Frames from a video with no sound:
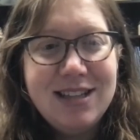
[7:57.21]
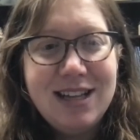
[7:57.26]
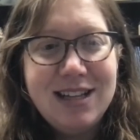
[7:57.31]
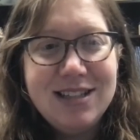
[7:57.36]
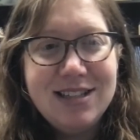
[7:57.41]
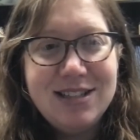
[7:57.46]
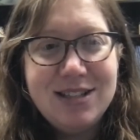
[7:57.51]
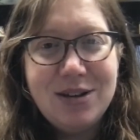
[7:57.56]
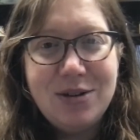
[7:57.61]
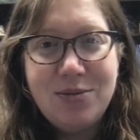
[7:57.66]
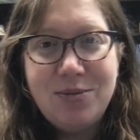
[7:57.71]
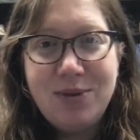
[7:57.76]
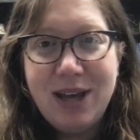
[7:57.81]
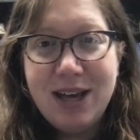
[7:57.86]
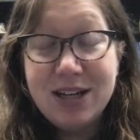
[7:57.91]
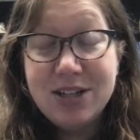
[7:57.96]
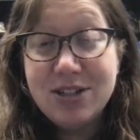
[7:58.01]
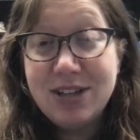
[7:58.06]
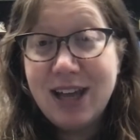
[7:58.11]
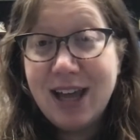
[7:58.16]
and so we
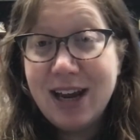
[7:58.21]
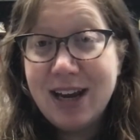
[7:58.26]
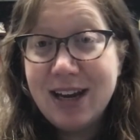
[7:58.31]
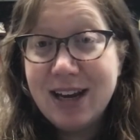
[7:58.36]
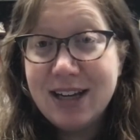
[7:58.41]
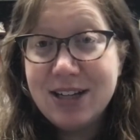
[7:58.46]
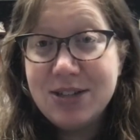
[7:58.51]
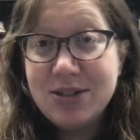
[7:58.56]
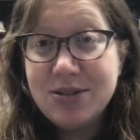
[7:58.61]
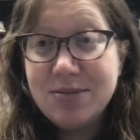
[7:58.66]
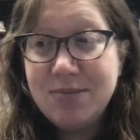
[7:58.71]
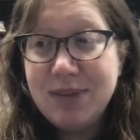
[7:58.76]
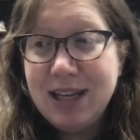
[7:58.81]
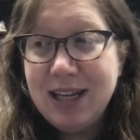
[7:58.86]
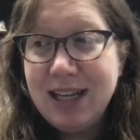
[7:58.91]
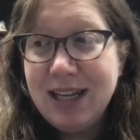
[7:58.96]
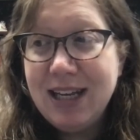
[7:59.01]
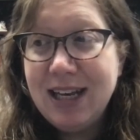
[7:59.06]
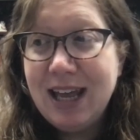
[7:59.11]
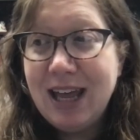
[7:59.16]
actually had an extra
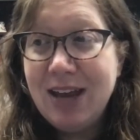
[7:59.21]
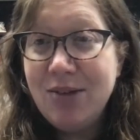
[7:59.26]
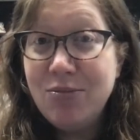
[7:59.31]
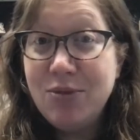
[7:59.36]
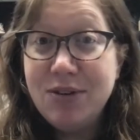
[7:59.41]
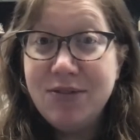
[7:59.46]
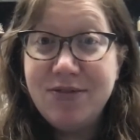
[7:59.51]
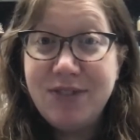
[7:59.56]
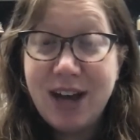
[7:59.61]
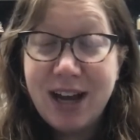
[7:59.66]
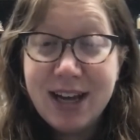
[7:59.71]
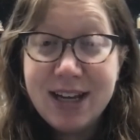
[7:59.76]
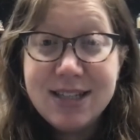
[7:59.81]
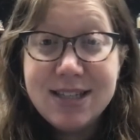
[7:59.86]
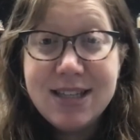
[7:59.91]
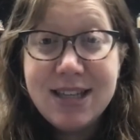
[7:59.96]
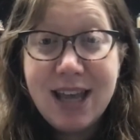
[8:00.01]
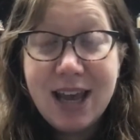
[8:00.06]
meeting and revised the